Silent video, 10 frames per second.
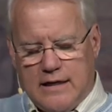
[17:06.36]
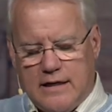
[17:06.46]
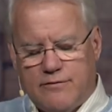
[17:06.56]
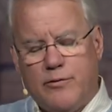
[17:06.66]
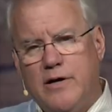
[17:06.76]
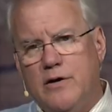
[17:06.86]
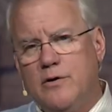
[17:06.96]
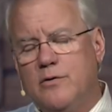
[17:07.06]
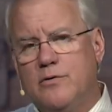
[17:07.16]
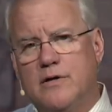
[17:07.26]
If we
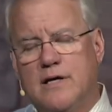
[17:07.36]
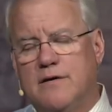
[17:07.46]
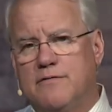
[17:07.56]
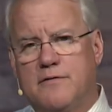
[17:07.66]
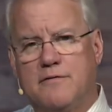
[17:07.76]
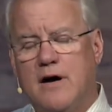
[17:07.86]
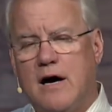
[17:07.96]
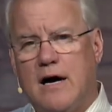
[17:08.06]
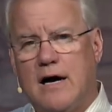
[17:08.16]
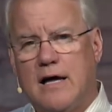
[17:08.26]
knew the gift of
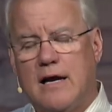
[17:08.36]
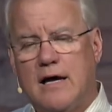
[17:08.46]
God,